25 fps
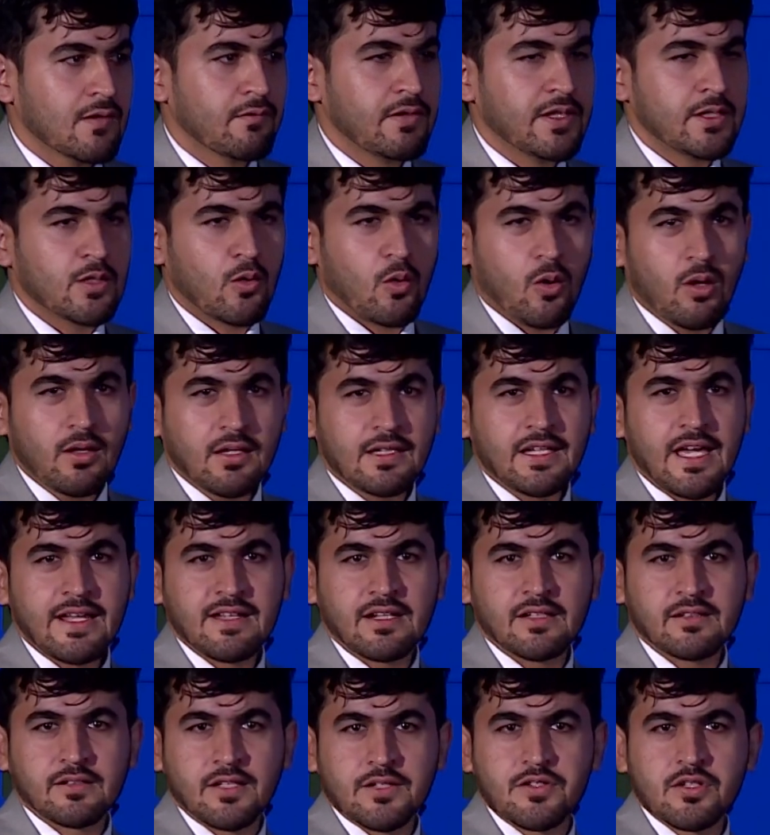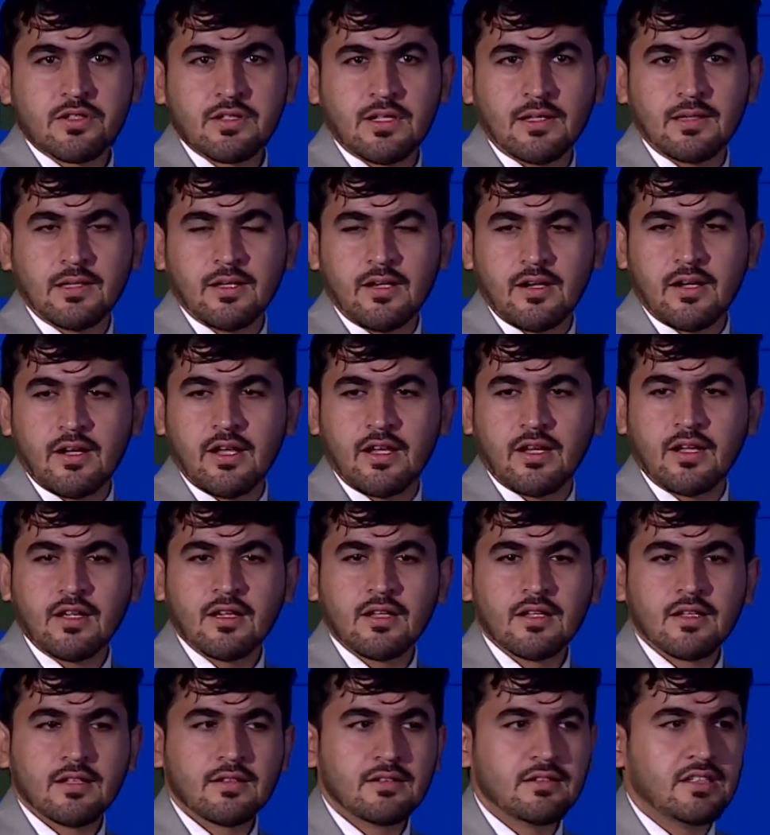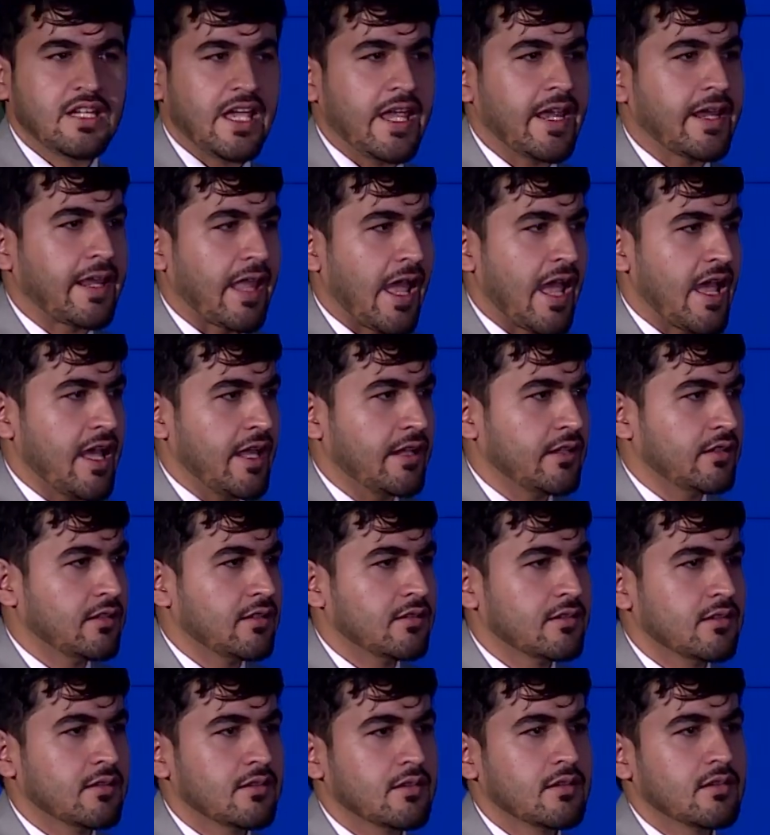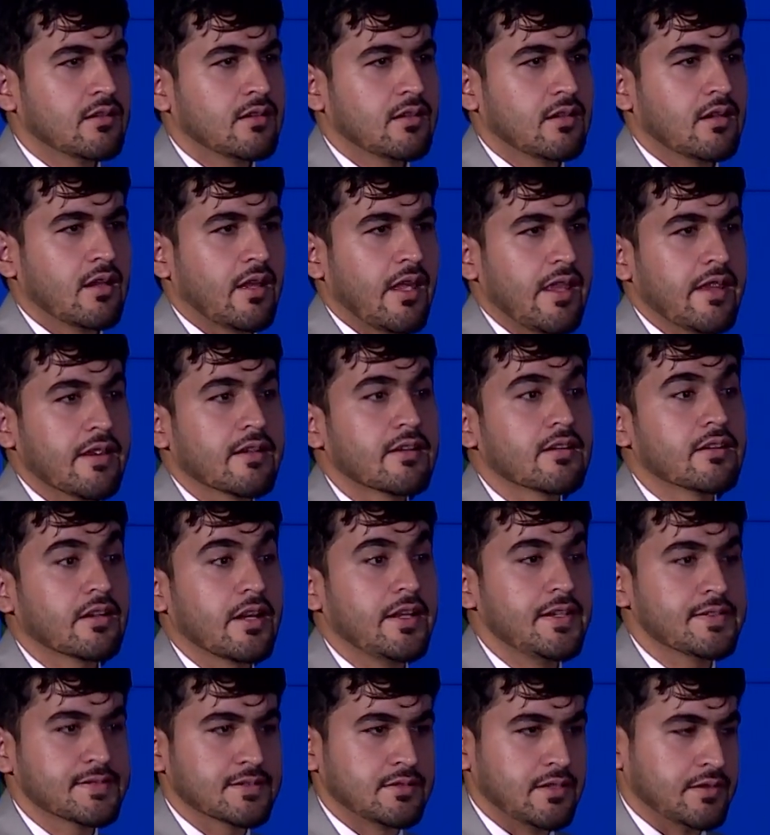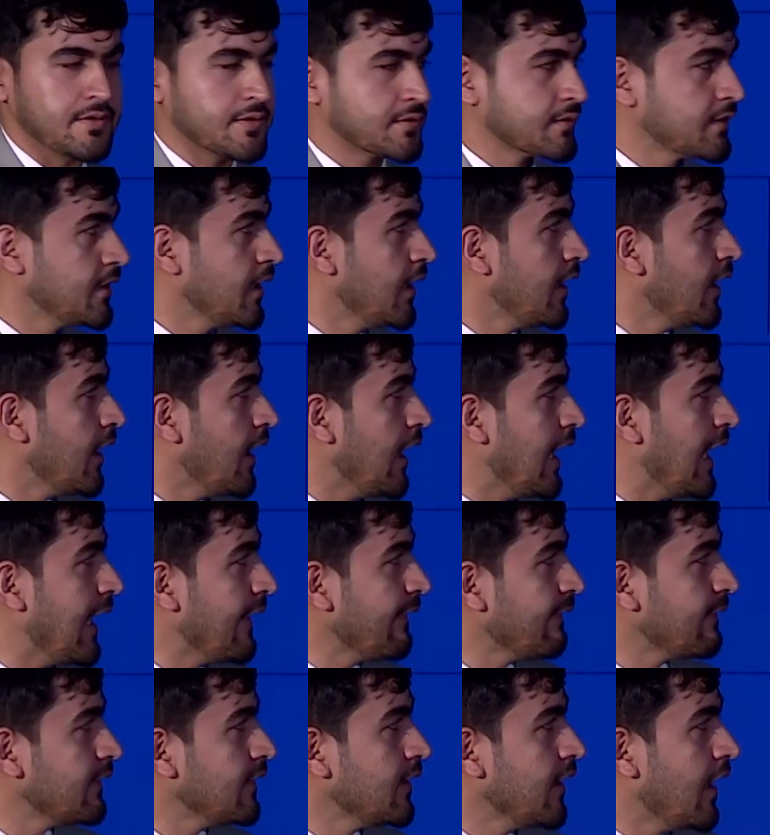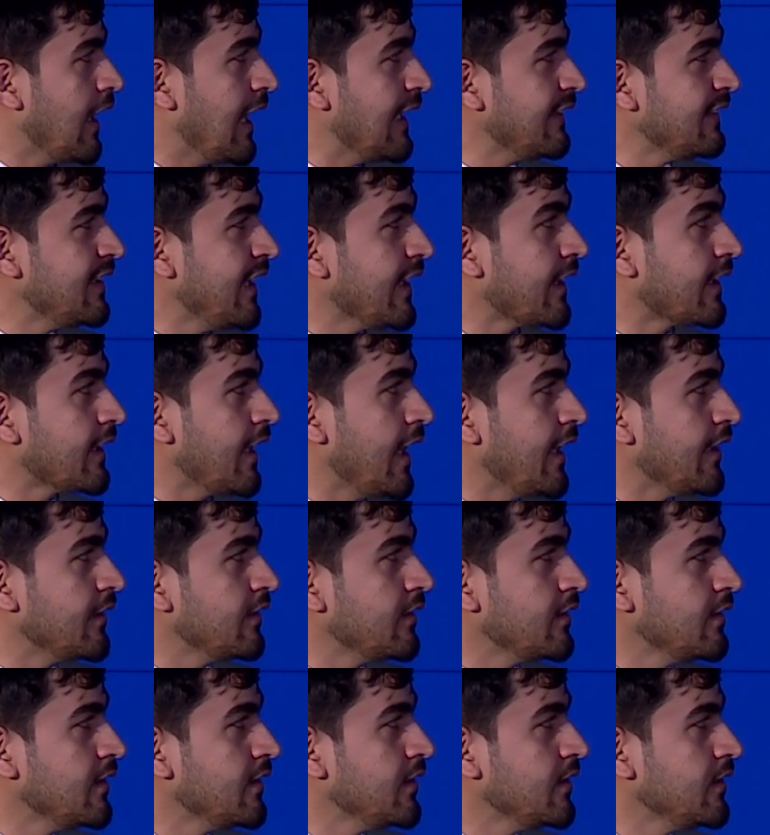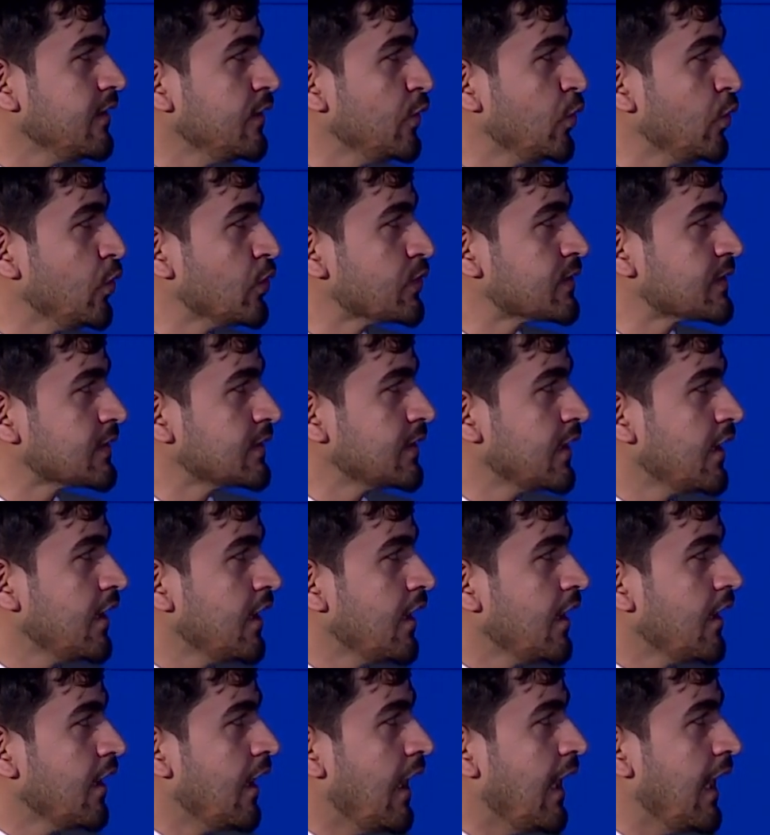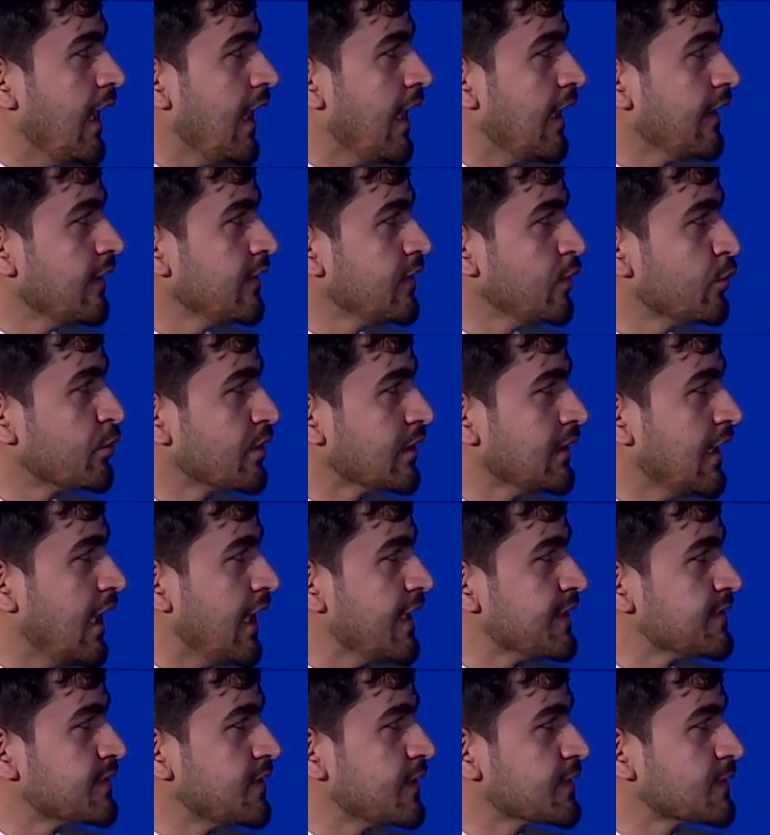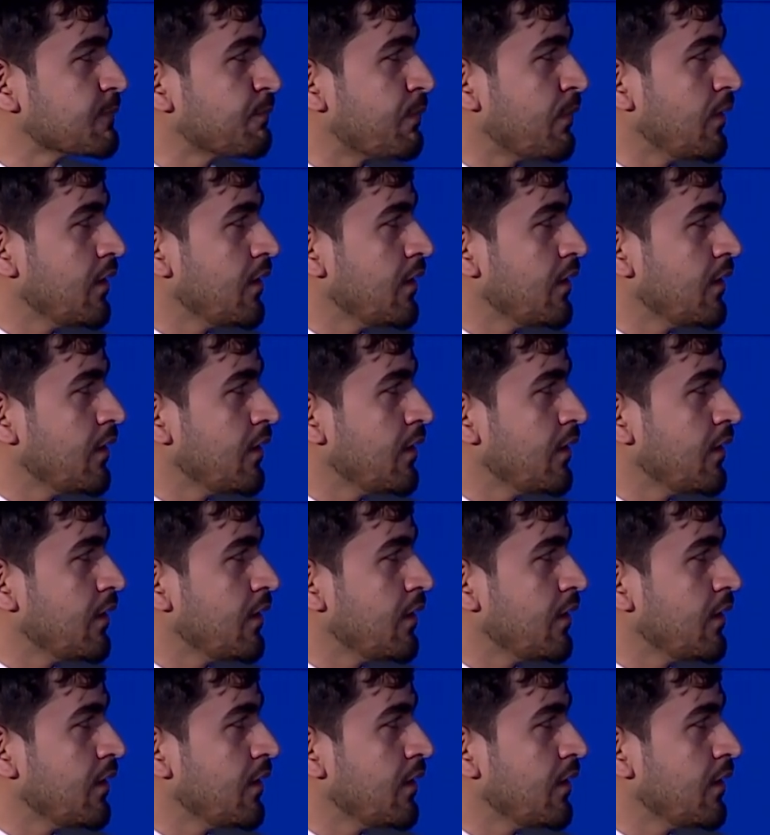with online and digital learning, they can increase this. And they can use and utilize this,